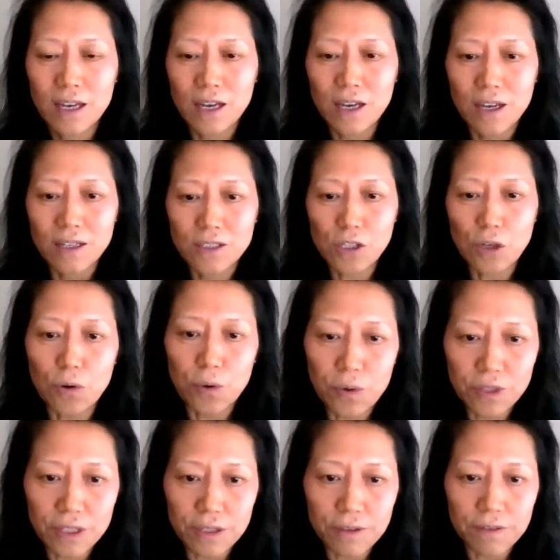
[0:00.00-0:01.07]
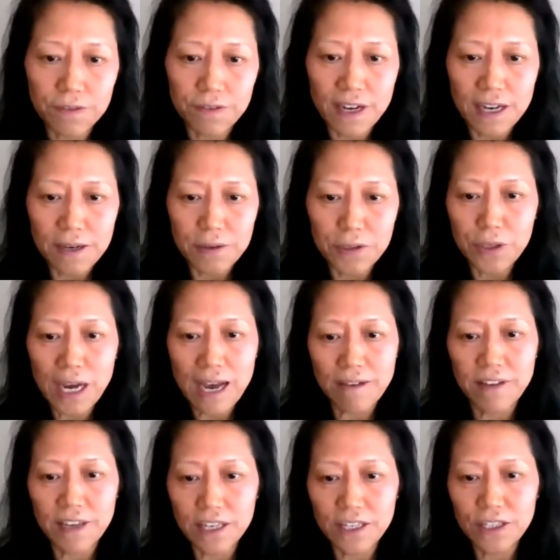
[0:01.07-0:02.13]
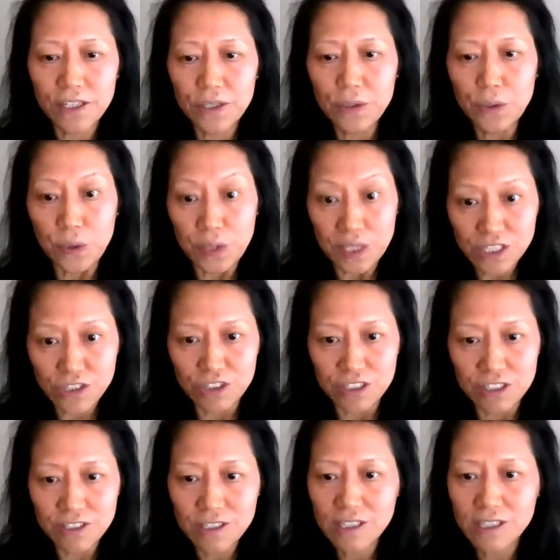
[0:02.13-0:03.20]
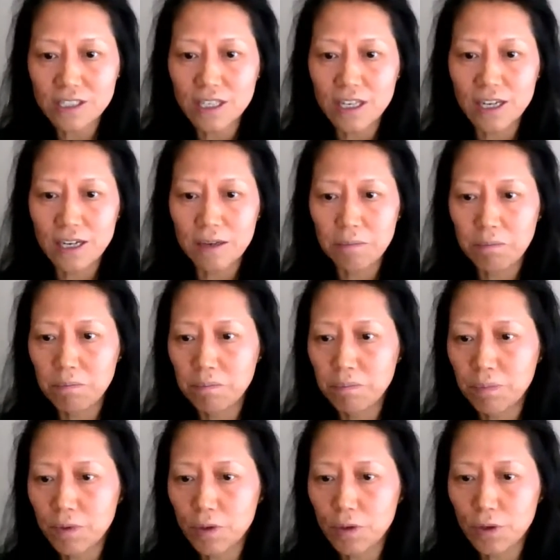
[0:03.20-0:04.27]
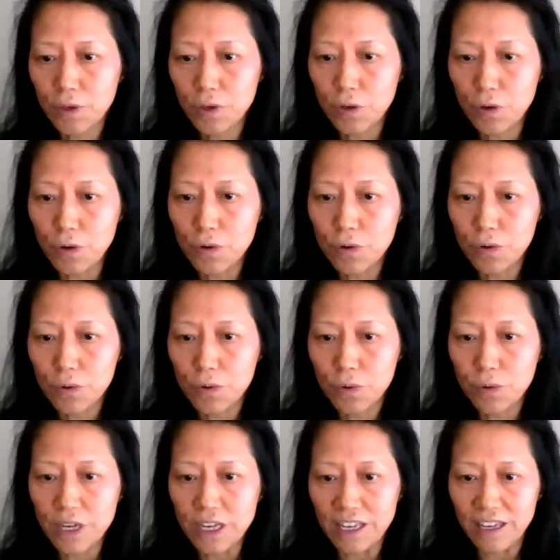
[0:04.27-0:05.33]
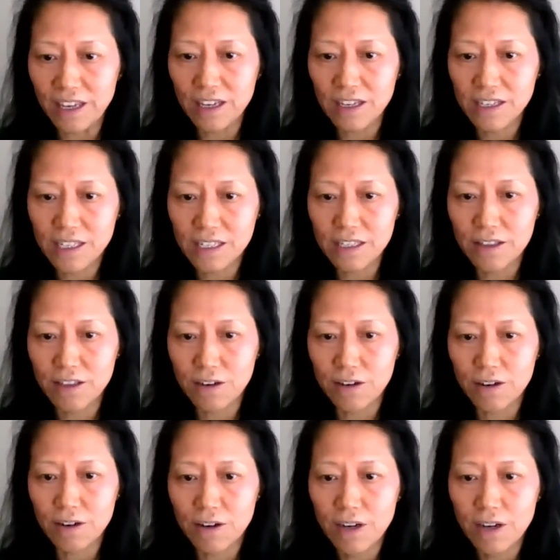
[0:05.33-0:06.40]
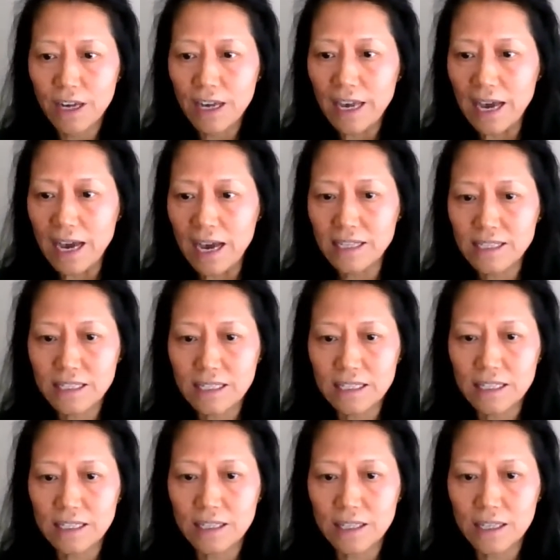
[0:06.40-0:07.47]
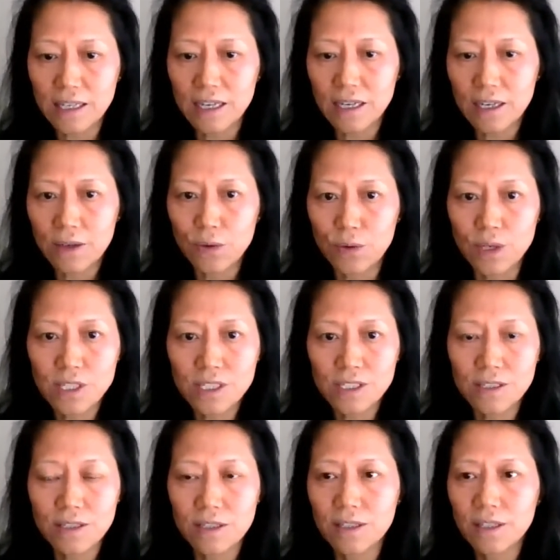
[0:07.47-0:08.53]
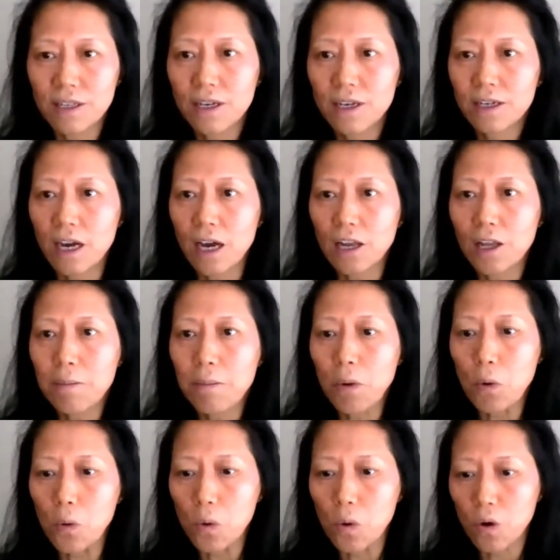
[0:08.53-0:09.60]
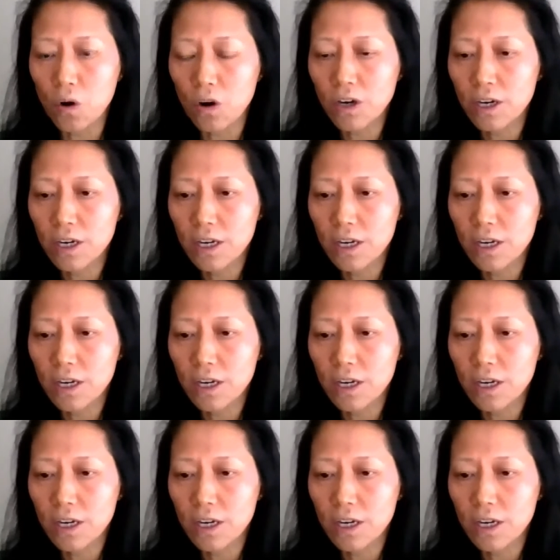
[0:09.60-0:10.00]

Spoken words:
So if you have any questions, go ahead, either ask it in the question column or